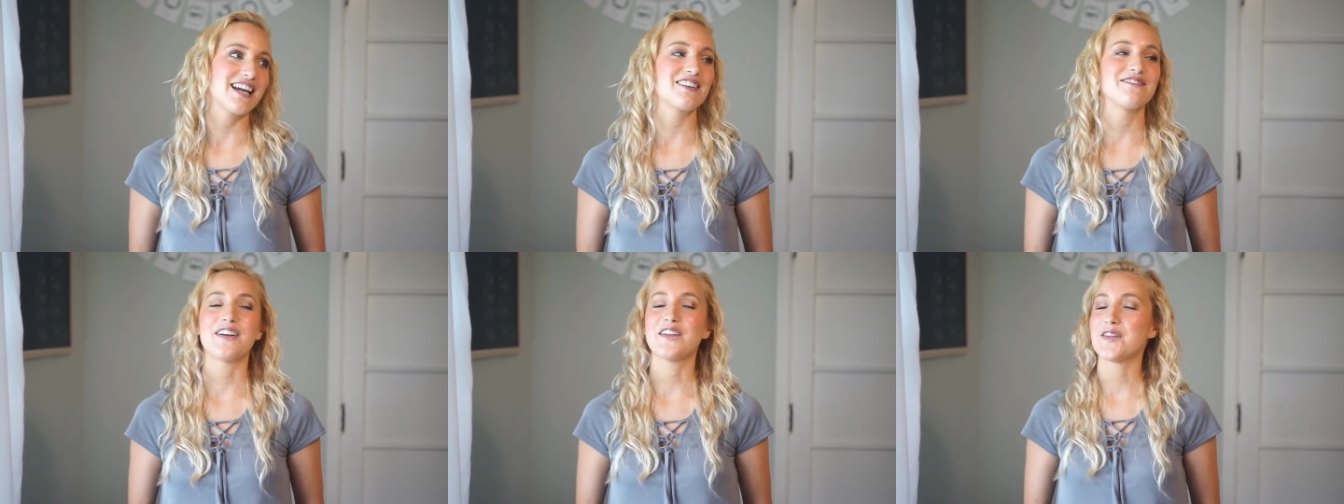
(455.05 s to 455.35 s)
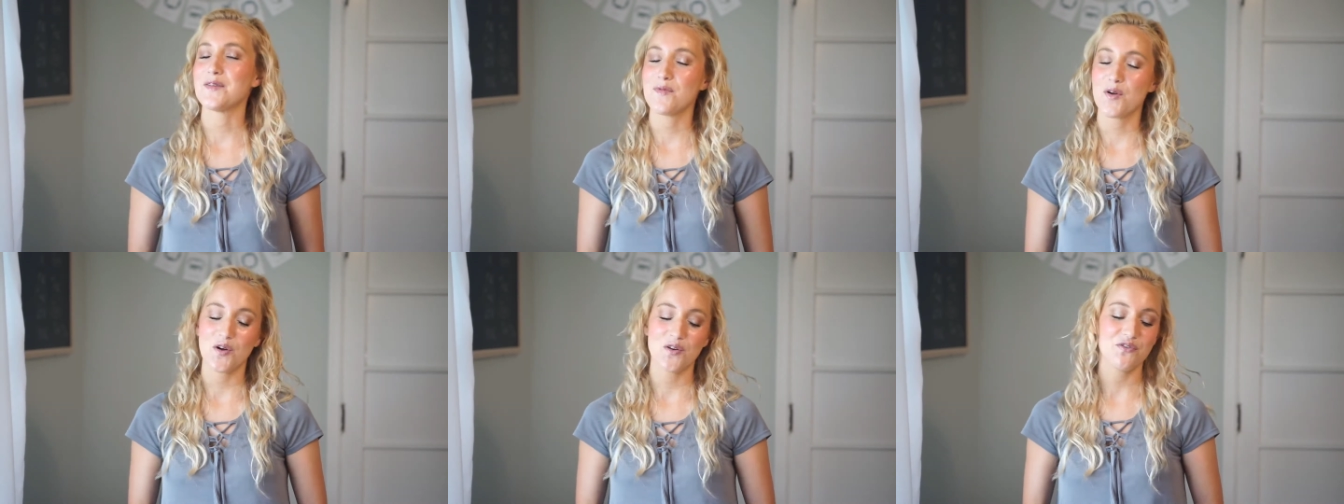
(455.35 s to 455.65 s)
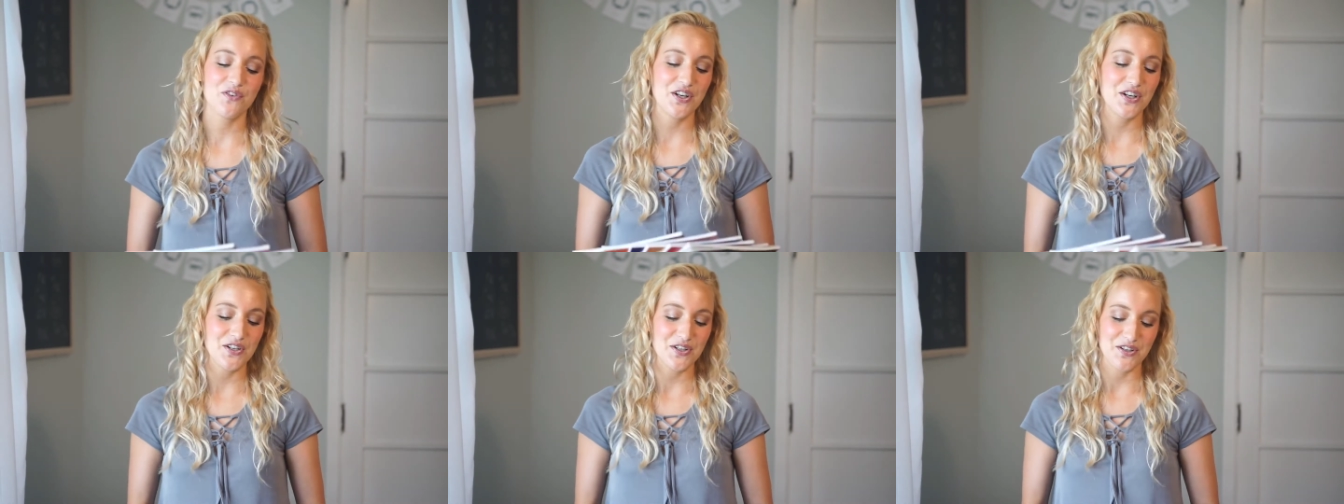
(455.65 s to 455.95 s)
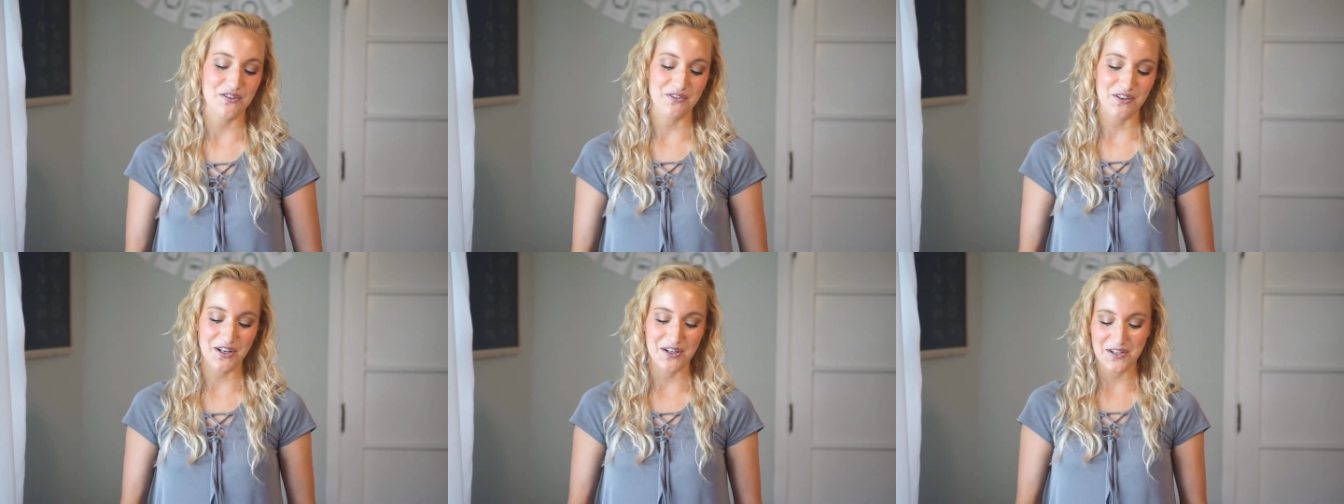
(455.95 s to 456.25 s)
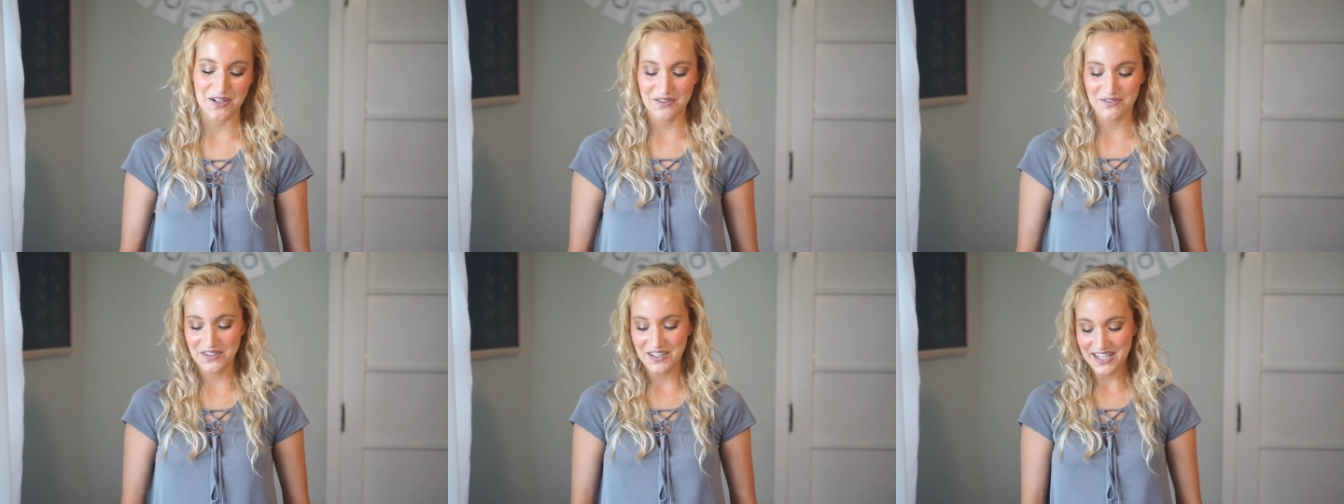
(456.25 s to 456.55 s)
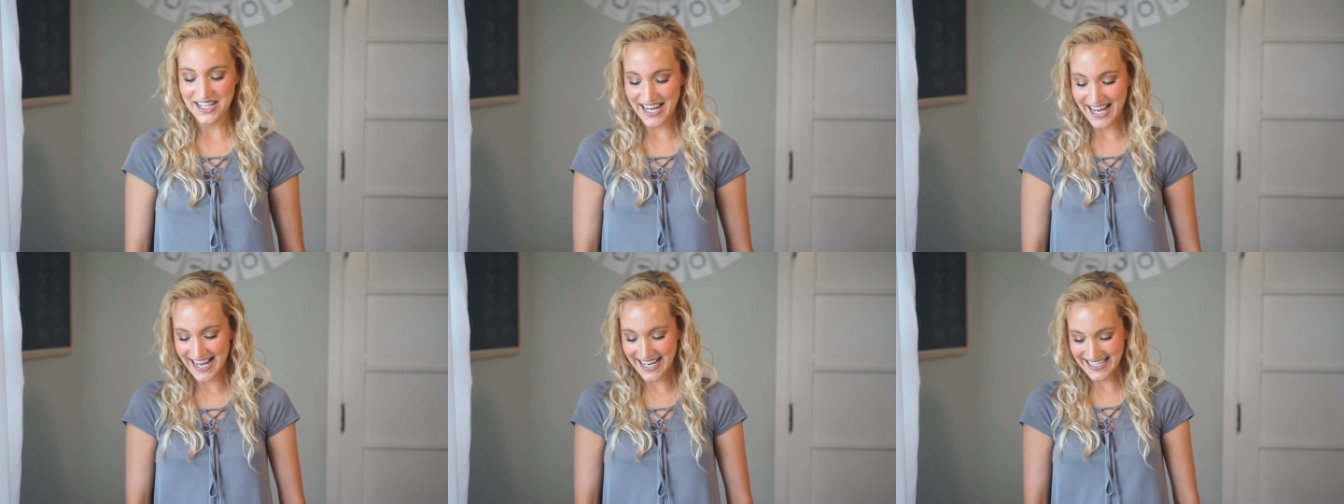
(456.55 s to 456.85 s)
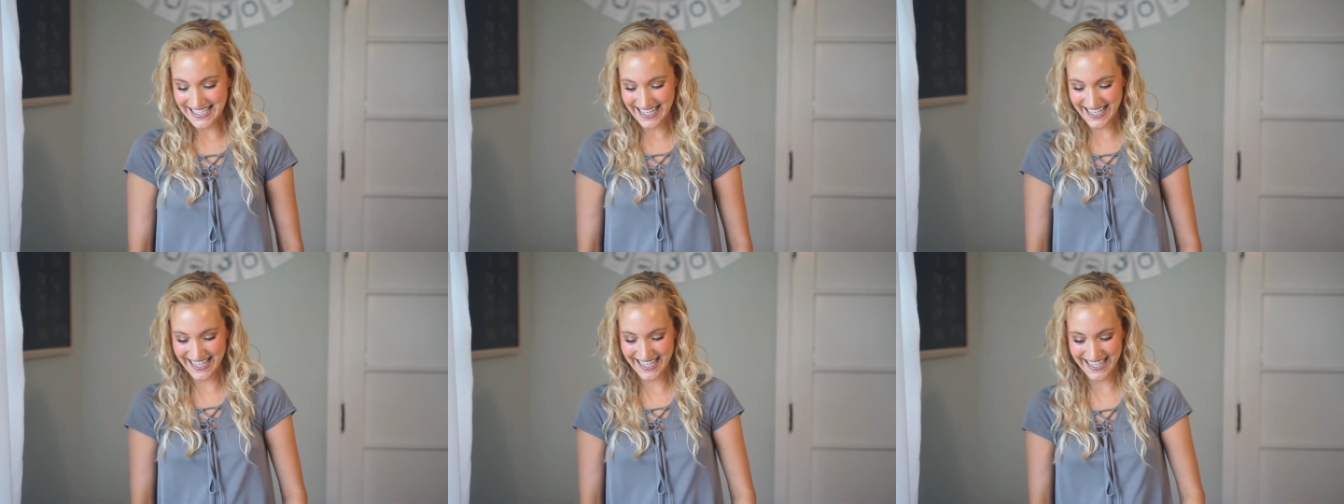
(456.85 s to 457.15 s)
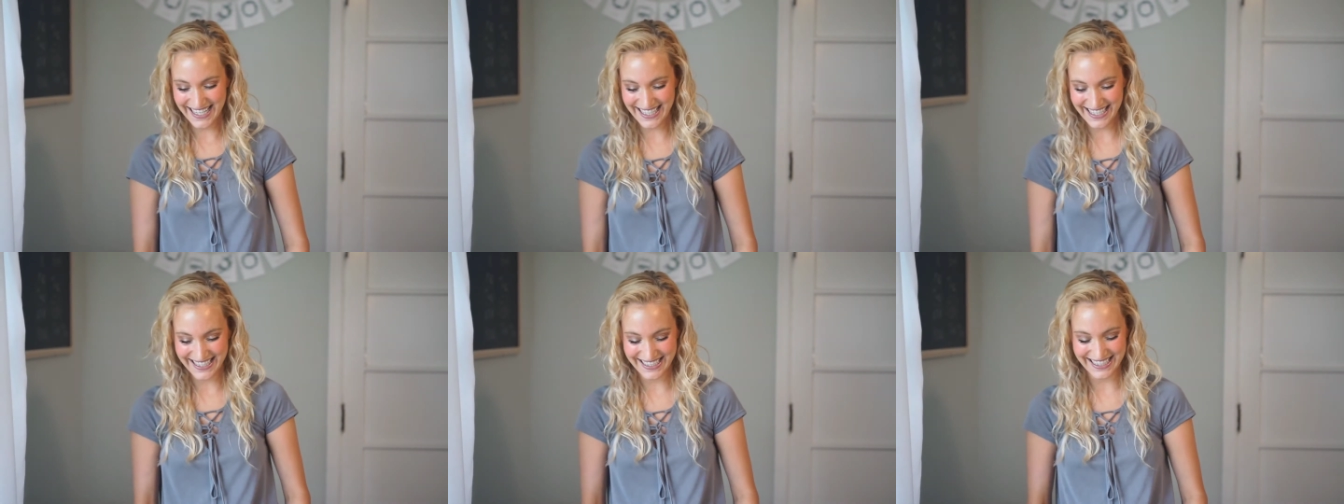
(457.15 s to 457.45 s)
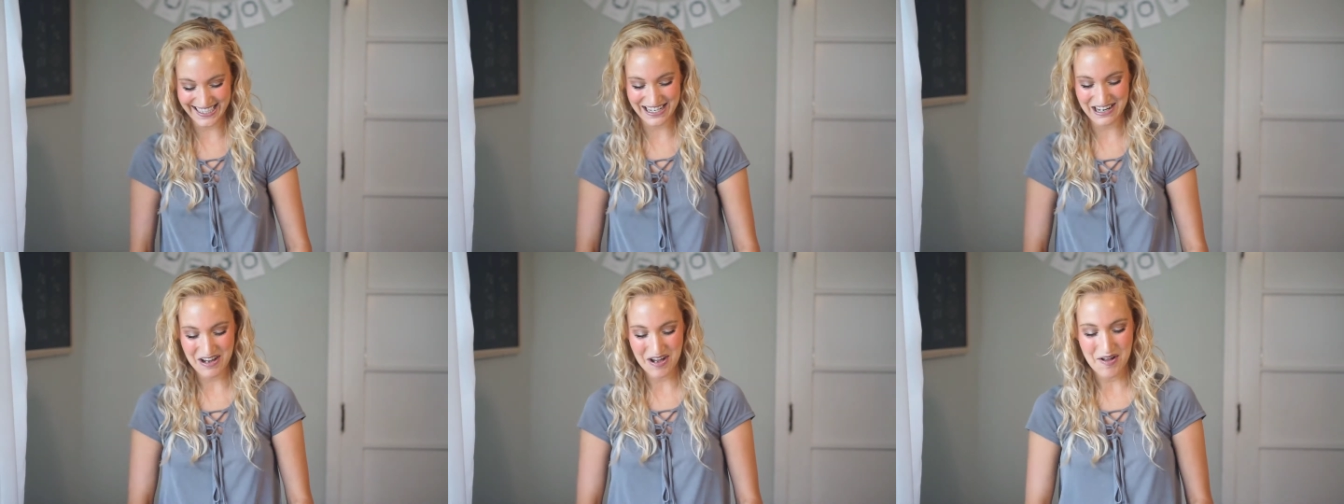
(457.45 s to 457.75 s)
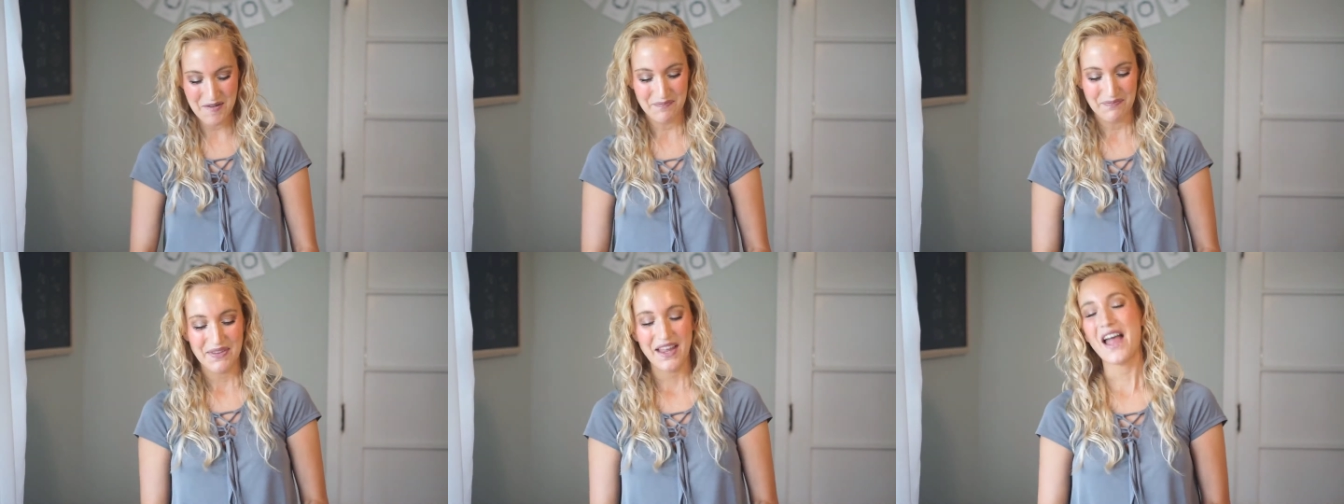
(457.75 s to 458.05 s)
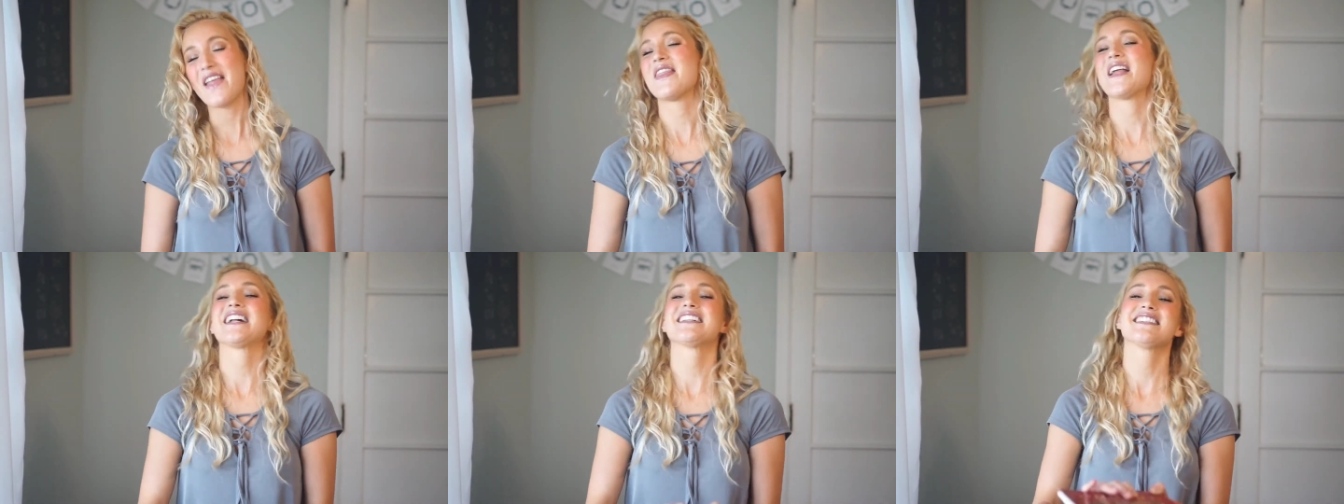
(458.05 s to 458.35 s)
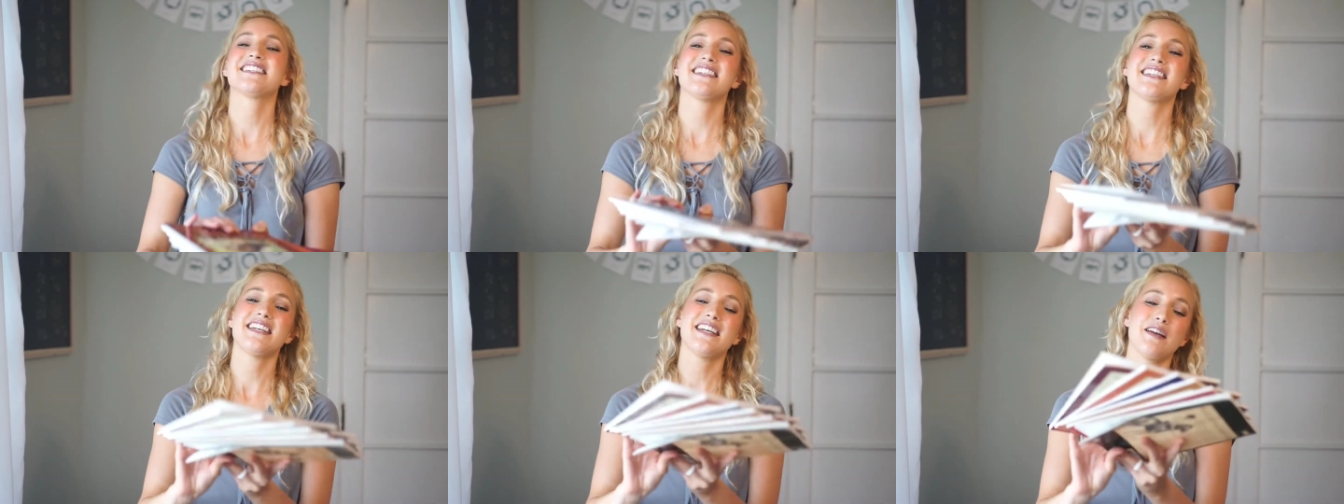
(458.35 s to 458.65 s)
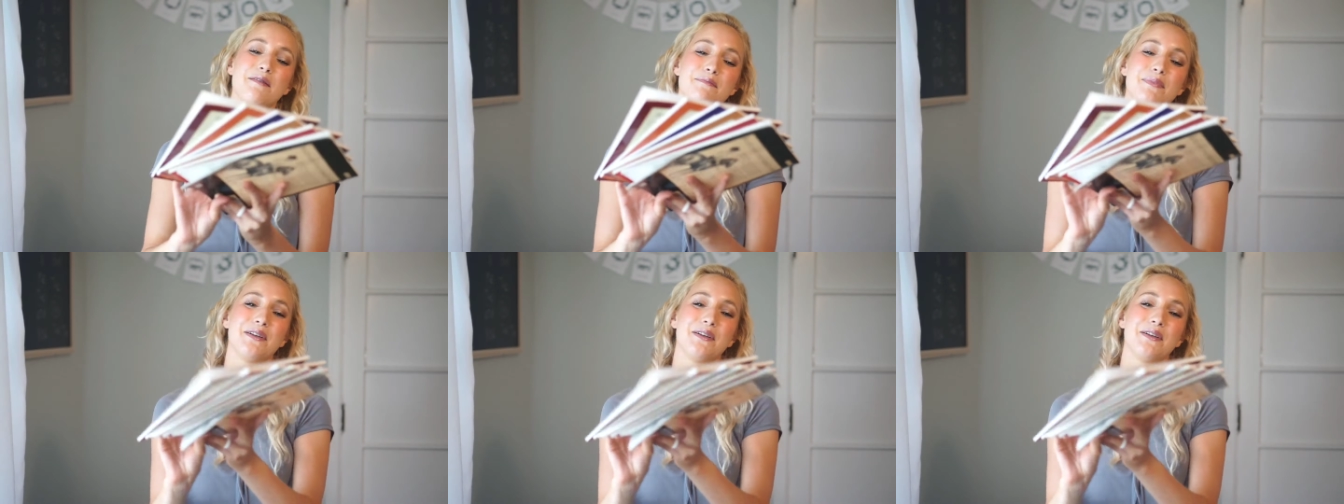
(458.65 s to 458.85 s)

I read them over and over again. And that's the